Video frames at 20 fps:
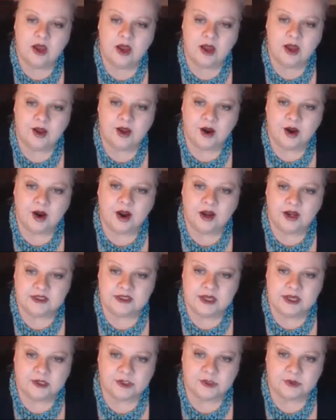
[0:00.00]

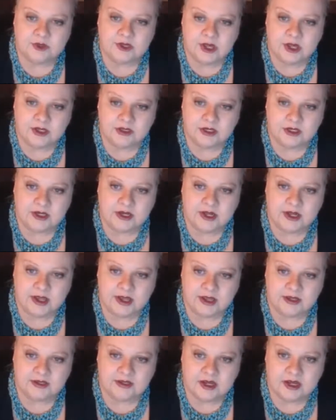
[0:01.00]
architectural color,
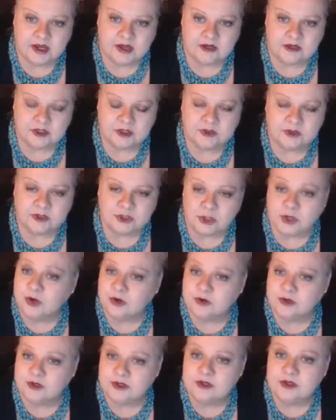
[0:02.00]
and you'll
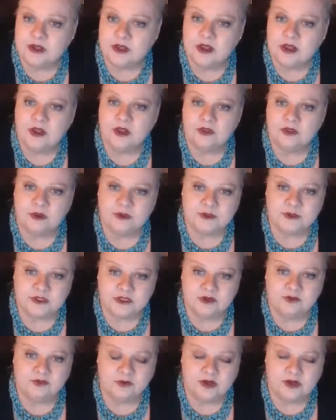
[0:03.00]
learn those
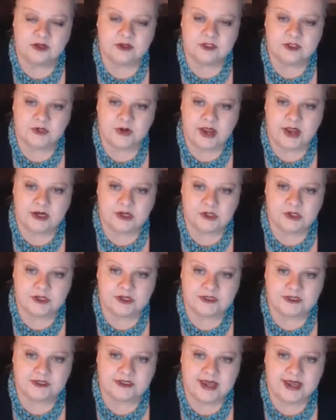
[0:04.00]
different
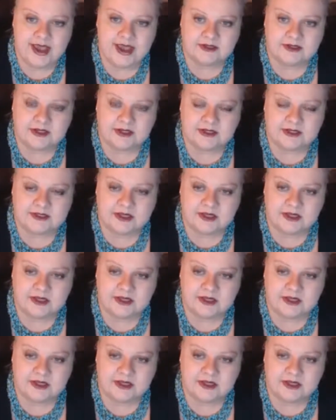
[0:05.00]
strategies and tactics